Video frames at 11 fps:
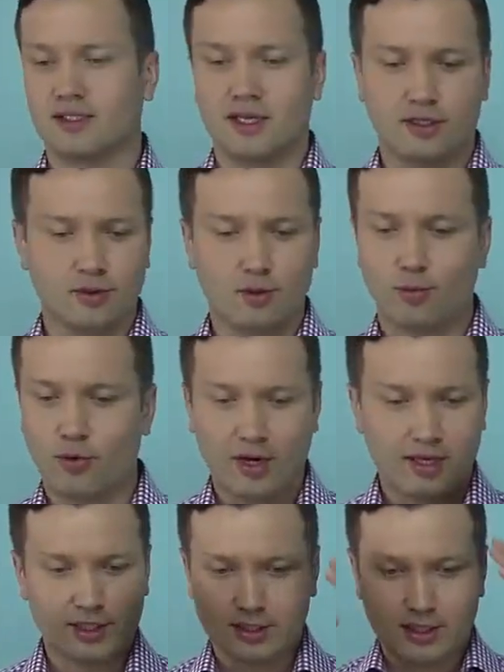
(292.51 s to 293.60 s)
and at a certain point
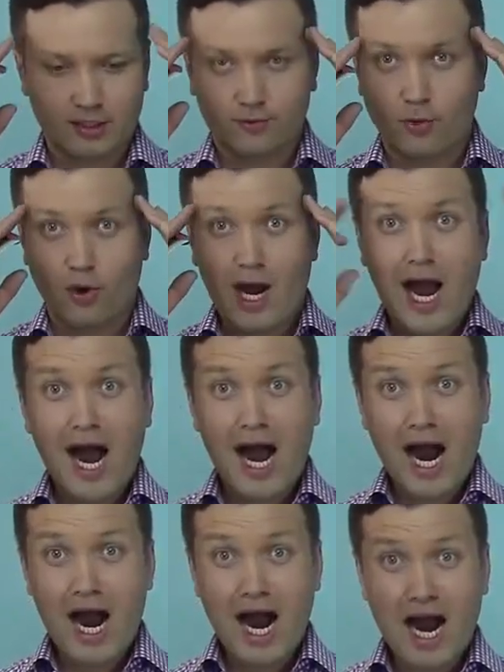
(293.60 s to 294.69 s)
I just got
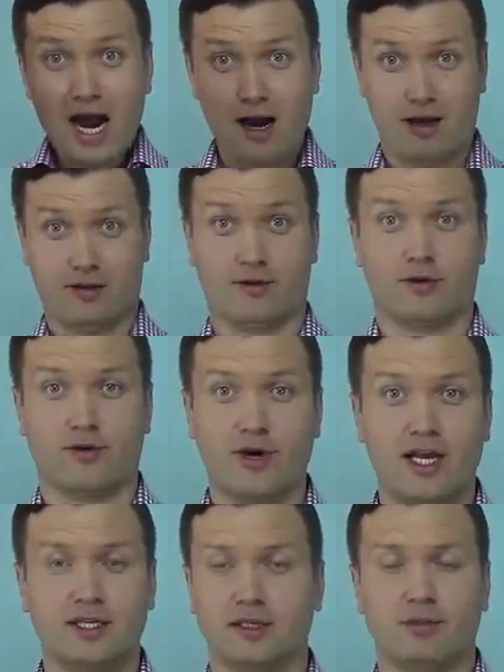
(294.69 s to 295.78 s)

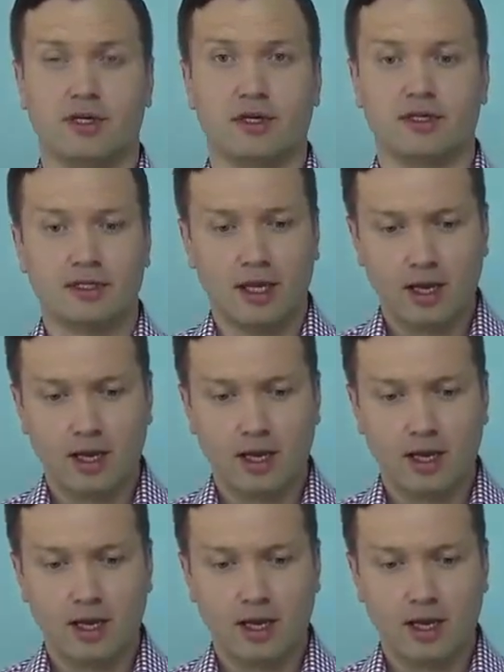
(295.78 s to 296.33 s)
crazy because